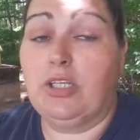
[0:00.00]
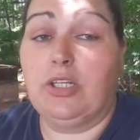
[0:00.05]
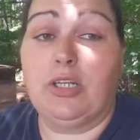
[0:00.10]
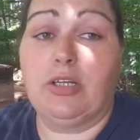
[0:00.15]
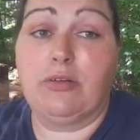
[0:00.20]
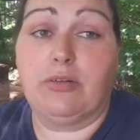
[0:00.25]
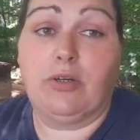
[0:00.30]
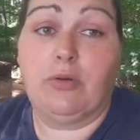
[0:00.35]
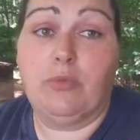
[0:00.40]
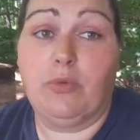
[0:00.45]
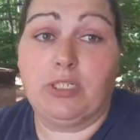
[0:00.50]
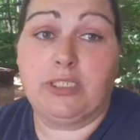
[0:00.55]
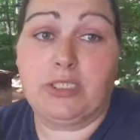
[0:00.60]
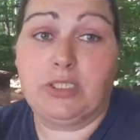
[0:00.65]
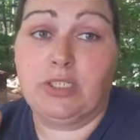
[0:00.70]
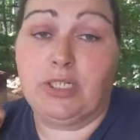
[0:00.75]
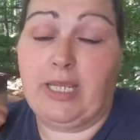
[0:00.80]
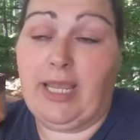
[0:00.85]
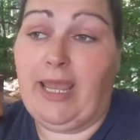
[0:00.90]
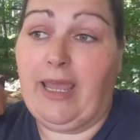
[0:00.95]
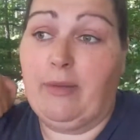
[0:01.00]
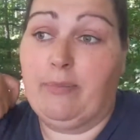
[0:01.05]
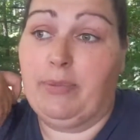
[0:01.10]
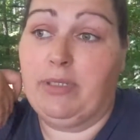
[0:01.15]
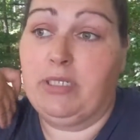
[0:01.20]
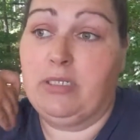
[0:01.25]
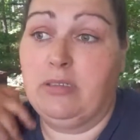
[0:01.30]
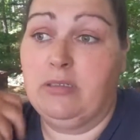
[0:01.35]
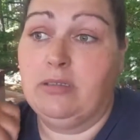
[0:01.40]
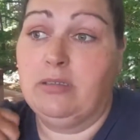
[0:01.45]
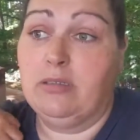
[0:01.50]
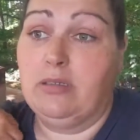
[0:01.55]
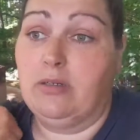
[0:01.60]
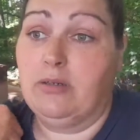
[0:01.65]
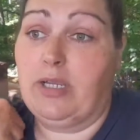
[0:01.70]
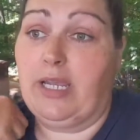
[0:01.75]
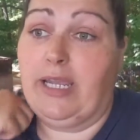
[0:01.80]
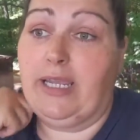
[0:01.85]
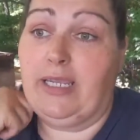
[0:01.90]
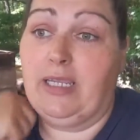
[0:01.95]
You don't know what's going to happen,
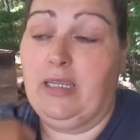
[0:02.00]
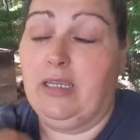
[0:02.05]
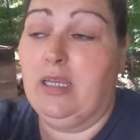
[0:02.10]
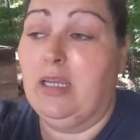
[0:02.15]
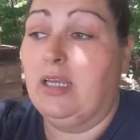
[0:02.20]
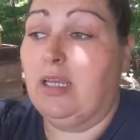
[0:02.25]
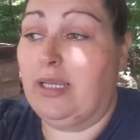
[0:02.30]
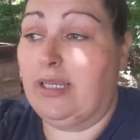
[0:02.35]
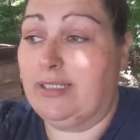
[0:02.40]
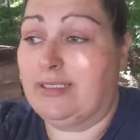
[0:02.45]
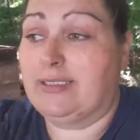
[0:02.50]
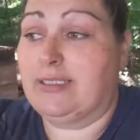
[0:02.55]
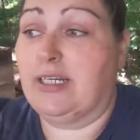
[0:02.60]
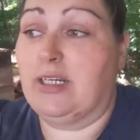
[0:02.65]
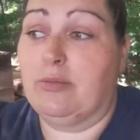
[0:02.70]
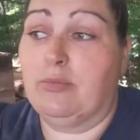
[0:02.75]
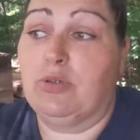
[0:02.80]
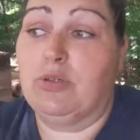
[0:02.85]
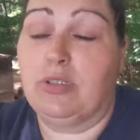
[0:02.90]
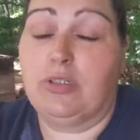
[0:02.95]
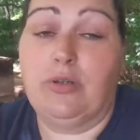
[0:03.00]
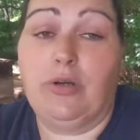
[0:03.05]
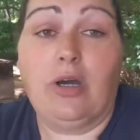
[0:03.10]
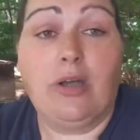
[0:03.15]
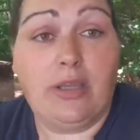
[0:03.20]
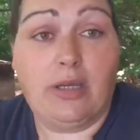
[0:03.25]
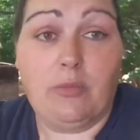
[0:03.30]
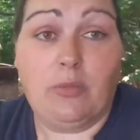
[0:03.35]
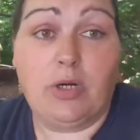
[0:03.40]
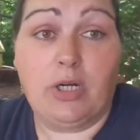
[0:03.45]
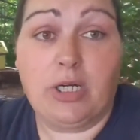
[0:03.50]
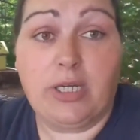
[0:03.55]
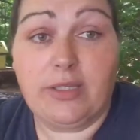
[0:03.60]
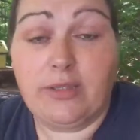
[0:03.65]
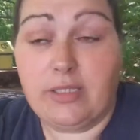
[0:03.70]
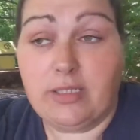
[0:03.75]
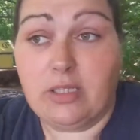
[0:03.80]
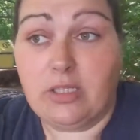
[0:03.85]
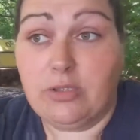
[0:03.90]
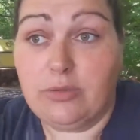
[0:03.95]
okay? It's terrible to do all that work
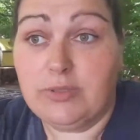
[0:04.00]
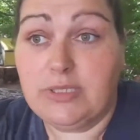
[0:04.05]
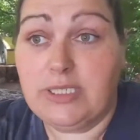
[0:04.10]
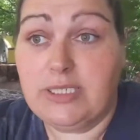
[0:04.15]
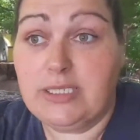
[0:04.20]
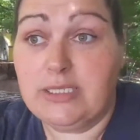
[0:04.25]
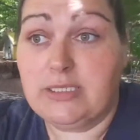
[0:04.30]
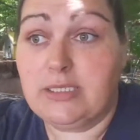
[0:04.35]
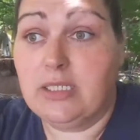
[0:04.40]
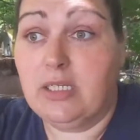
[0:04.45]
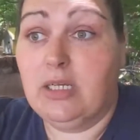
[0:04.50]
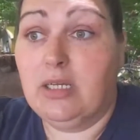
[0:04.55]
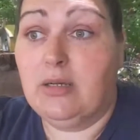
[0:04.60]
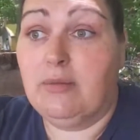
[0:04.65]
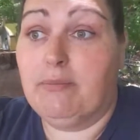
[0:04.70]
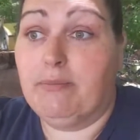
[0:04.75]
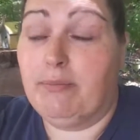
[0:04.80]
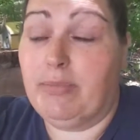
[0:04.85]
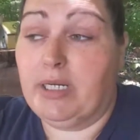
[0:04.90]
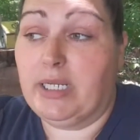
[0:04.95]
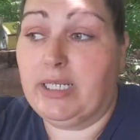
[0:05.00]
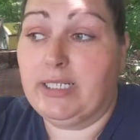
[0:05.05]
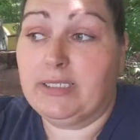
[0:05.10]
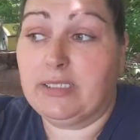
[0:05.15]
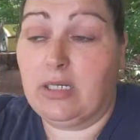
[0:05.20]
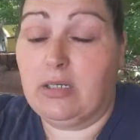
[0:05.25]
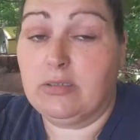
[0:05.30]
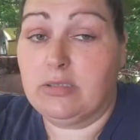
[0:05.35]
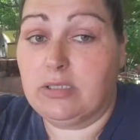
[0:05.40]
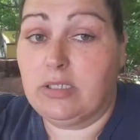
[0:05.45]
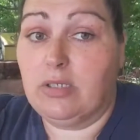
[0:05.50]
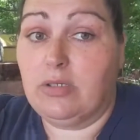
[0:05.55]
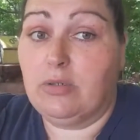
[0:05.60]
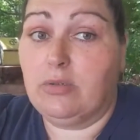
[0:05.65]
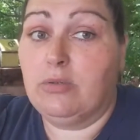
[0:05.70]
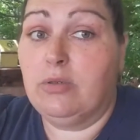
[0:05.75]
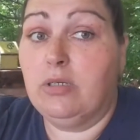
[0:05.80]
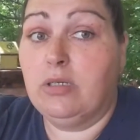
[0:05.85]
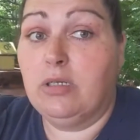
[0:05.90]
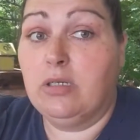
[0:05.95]
and then lose it. But it's
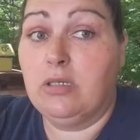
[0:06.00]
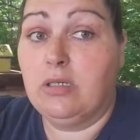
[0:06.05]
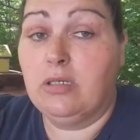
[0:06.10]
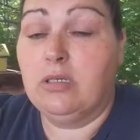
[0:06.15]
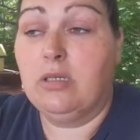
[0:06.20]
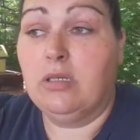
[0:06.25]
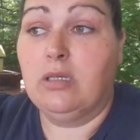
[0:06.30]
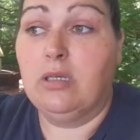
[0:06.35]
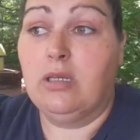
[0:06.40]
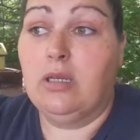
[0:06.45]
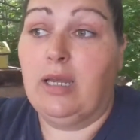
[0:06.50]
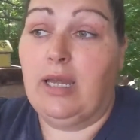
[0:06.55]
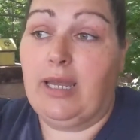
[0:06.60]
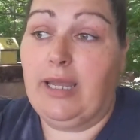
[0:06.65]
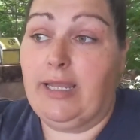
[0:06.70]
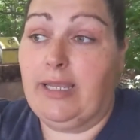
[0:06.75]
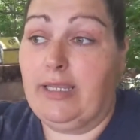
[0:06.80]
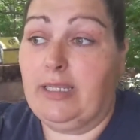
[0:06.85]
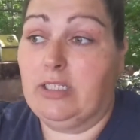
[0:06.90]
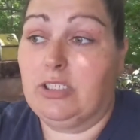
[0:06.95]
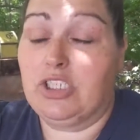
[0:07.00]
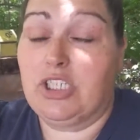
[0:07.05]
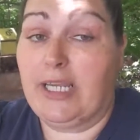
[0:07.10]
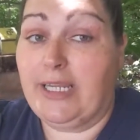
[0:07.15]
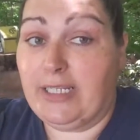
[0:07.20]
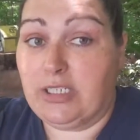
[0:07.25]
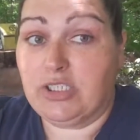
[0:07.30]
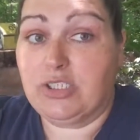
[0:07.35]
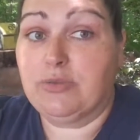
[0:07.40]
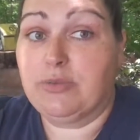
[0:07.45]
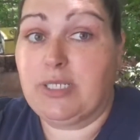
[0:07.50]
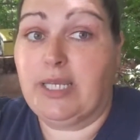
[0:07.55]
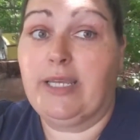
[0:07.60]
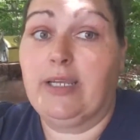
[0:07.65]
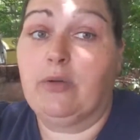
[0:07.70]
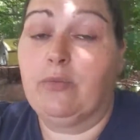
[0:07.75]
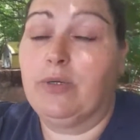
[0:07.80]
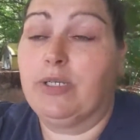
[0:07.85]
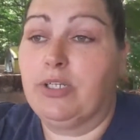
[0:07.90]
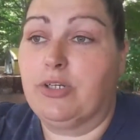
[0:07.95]
also a chance you
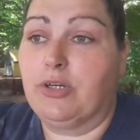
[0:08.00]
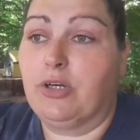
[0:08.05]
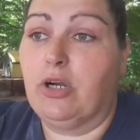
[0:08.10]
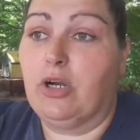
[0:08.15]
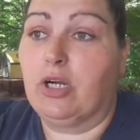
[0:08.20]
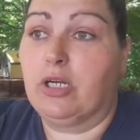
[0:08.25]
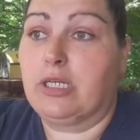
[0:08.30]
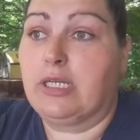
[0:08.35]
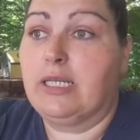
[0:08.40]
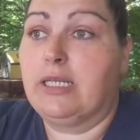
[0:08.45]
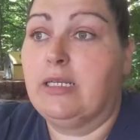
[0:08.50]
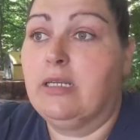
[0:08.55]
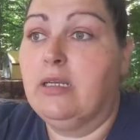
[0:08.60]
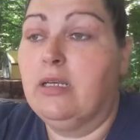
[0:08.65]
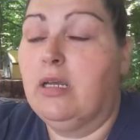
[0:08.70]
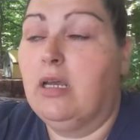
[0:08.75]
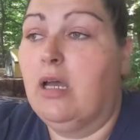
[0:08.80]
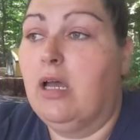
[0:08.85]
take when you're gardening.